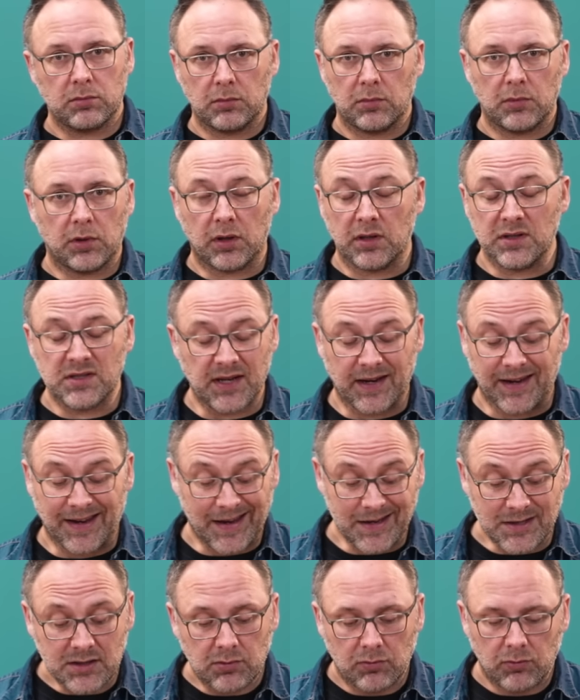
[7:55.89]
you can see
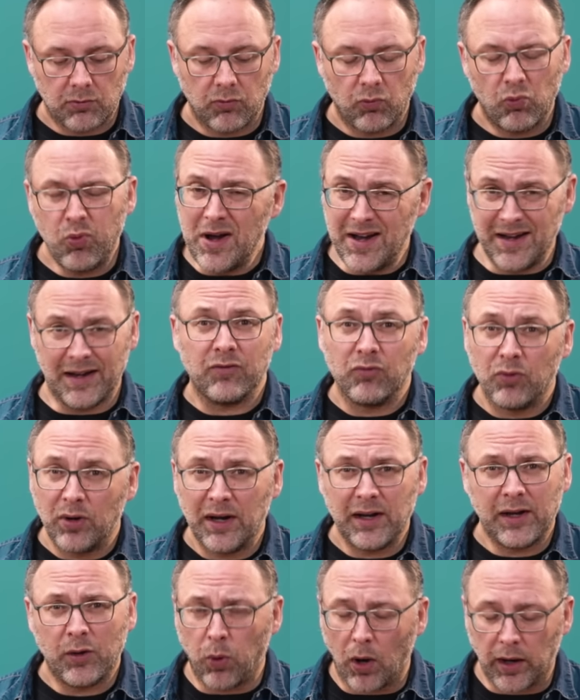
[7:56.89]
is really
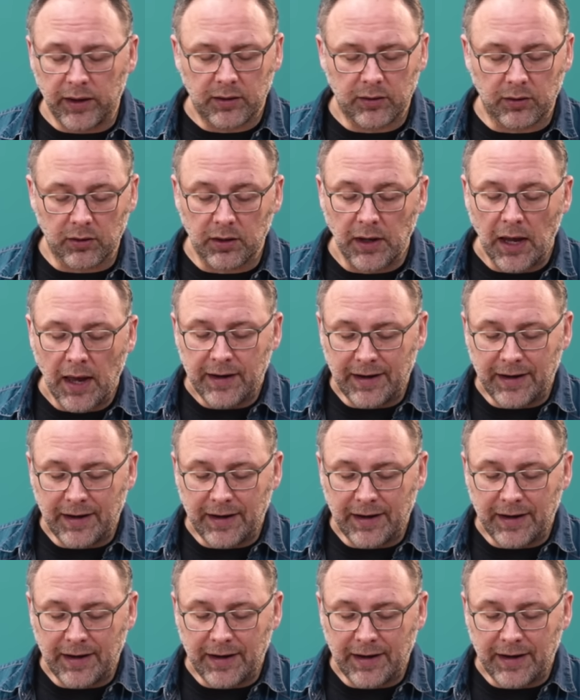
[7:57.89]
quite good.